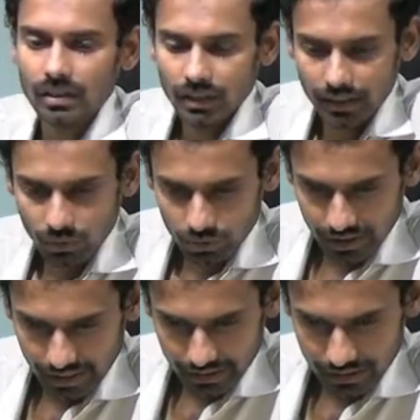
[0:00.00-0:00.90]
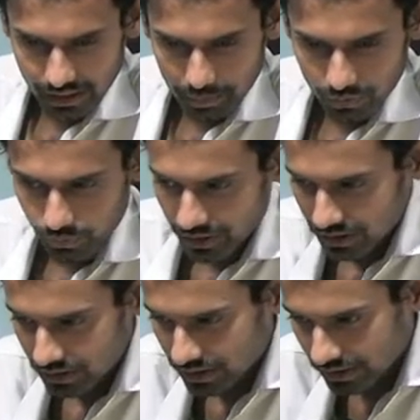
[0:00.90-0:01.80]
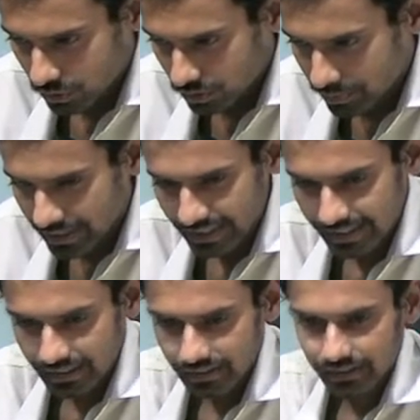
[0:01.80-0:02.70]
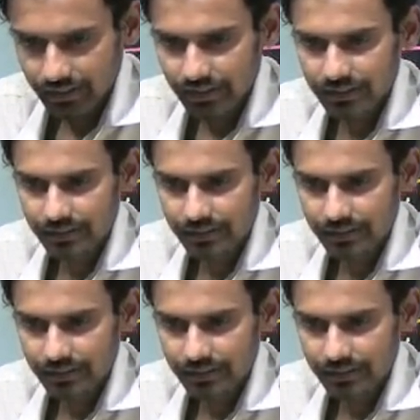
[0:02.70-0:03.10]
Now the next type of questions that you will be getting is